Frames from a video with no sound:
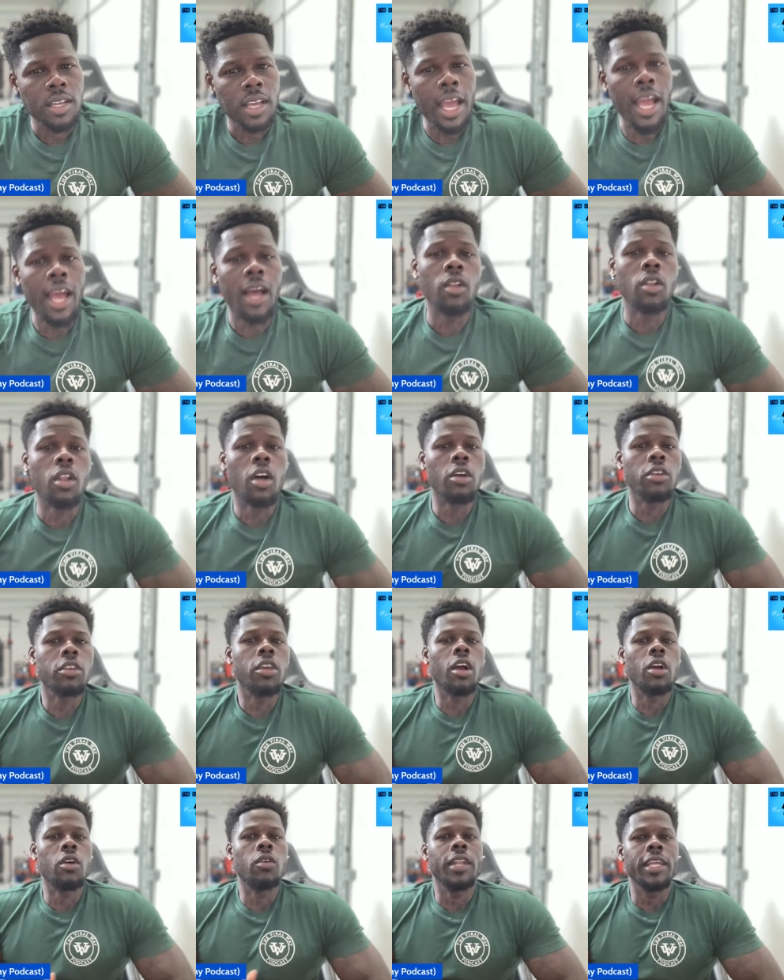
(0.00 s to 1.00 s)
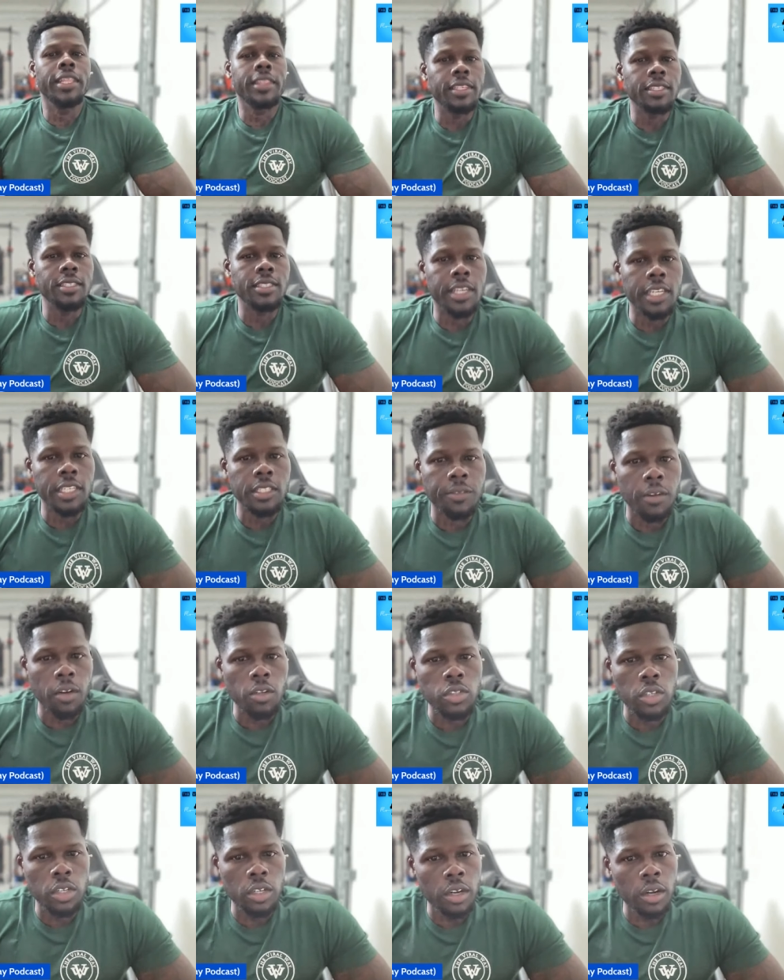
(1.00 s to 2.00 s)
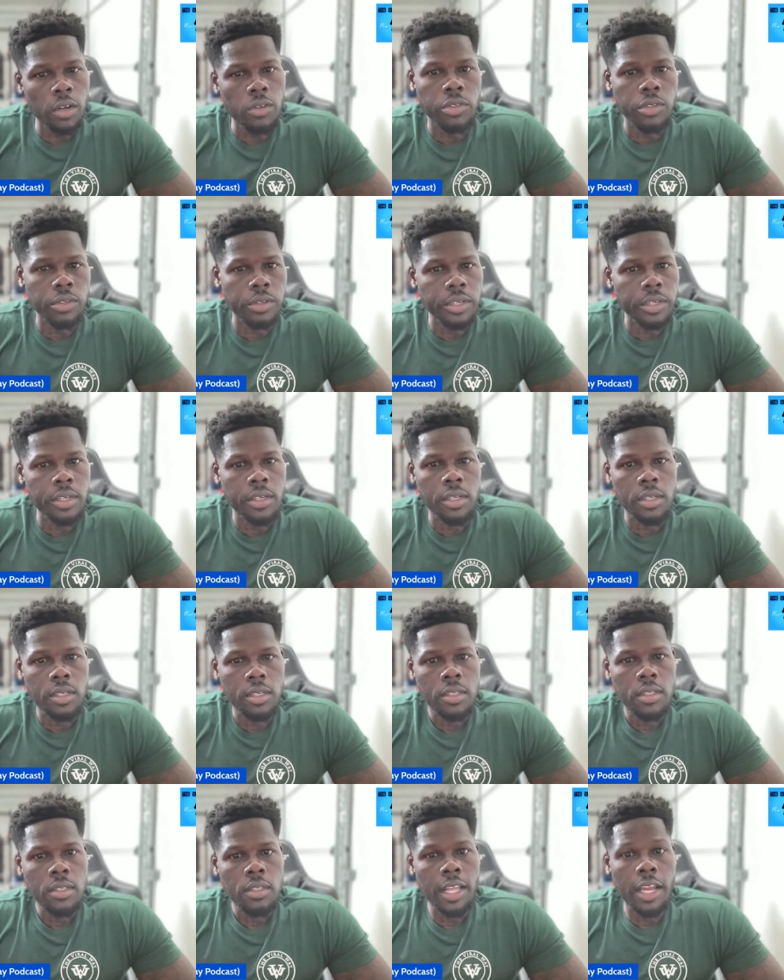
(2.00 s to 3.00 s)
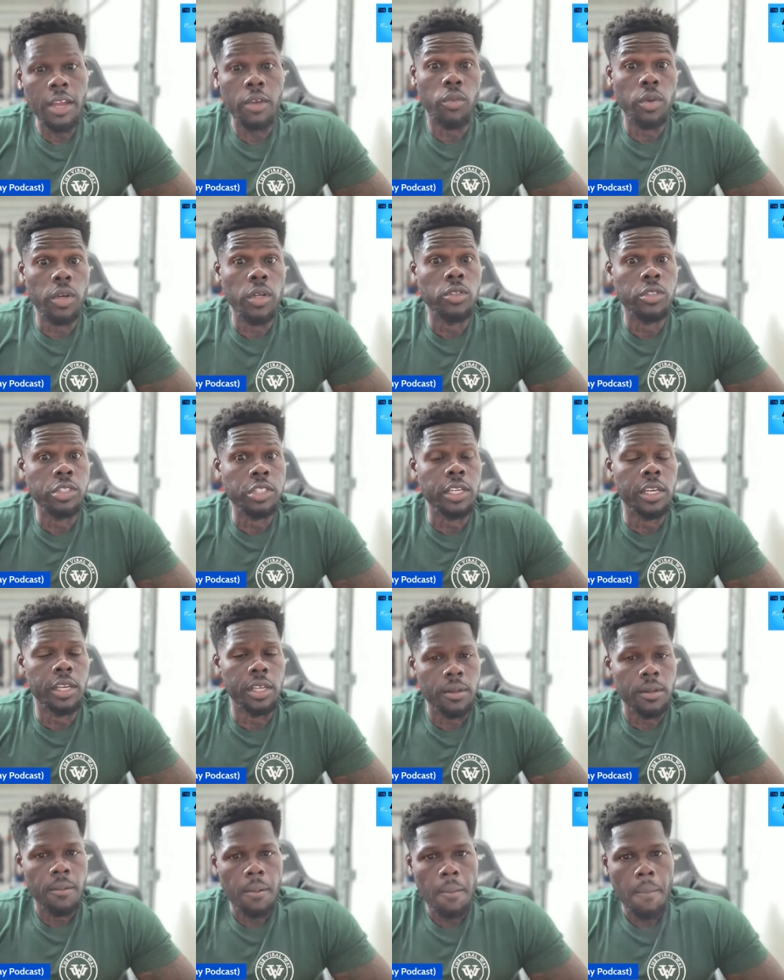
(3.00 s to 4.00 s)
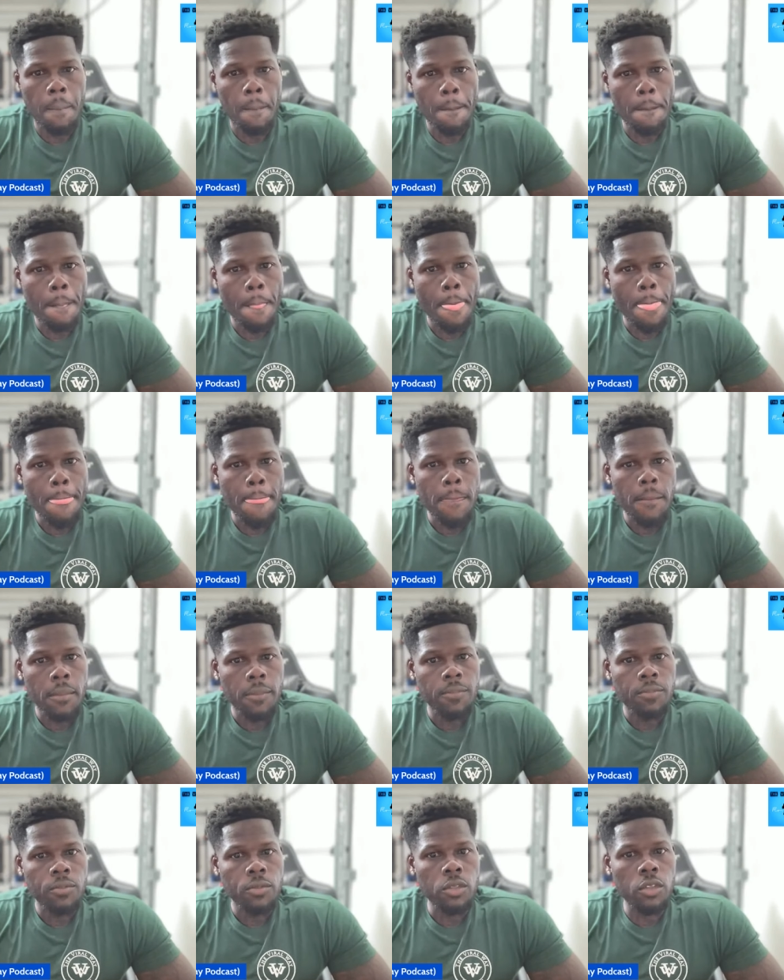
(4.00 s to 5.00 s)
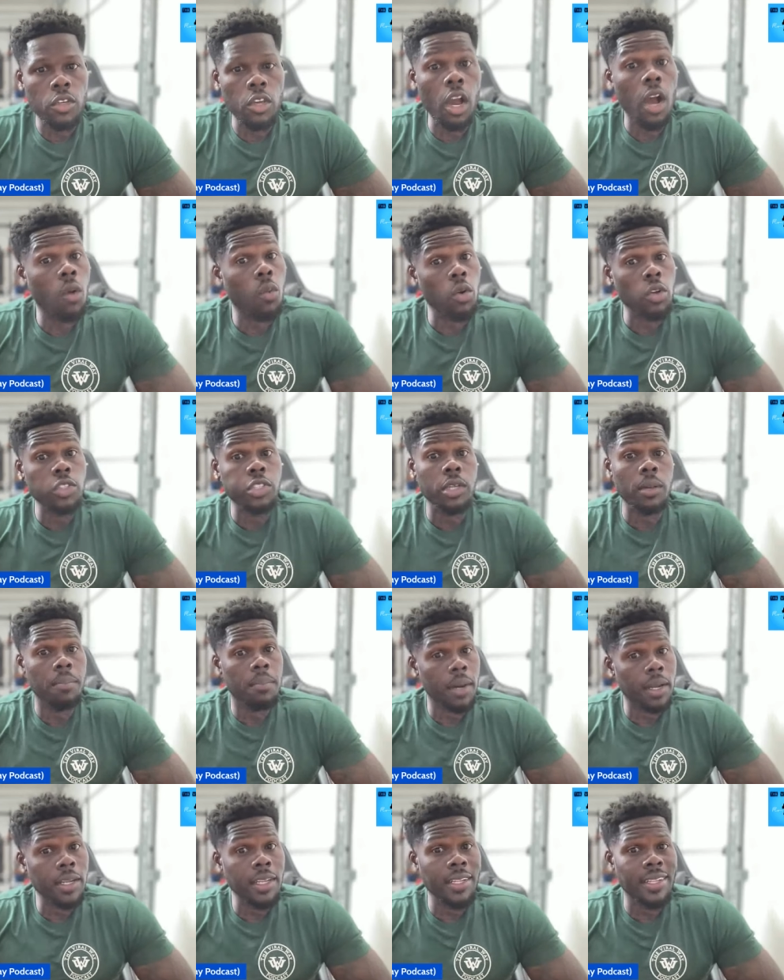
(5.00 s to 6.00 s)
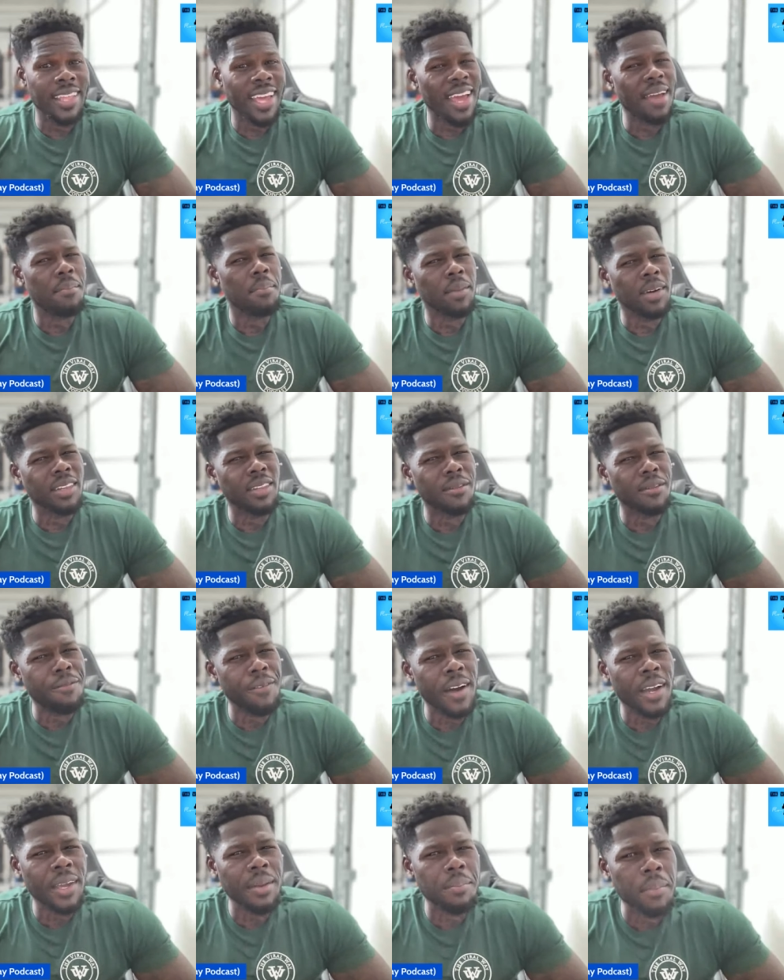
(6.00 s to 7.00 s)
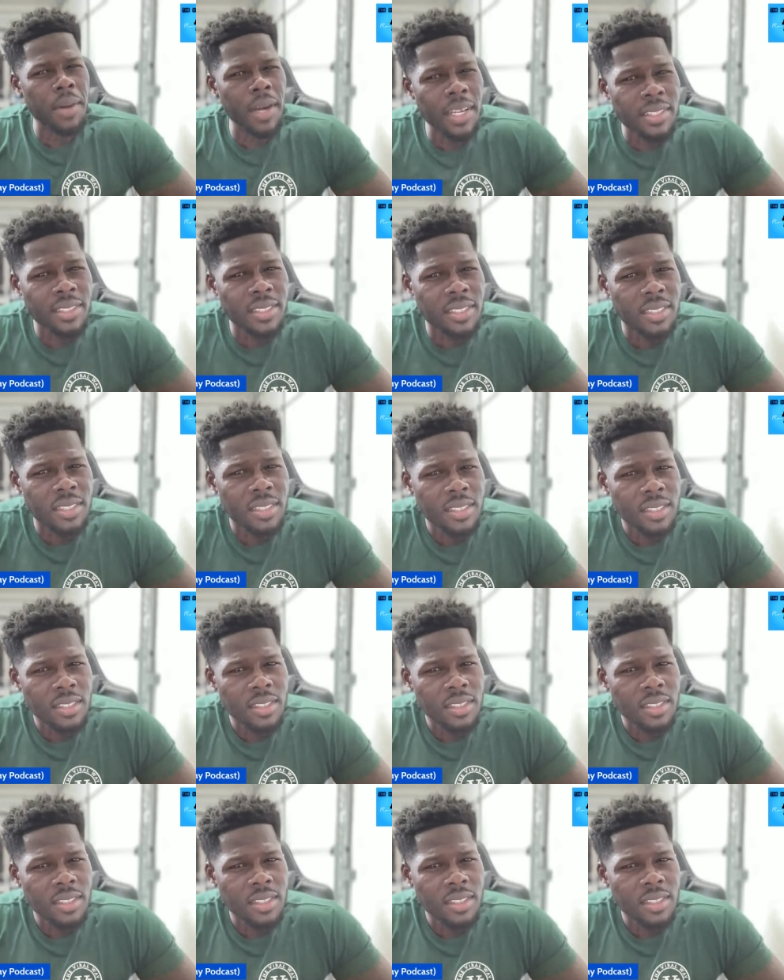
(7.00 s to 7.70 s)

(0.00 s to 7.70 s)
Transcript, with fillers: How long y'all gonna let these niggas vulture the culture? Cause like real shit. Do y'all worship money that motherfucking much?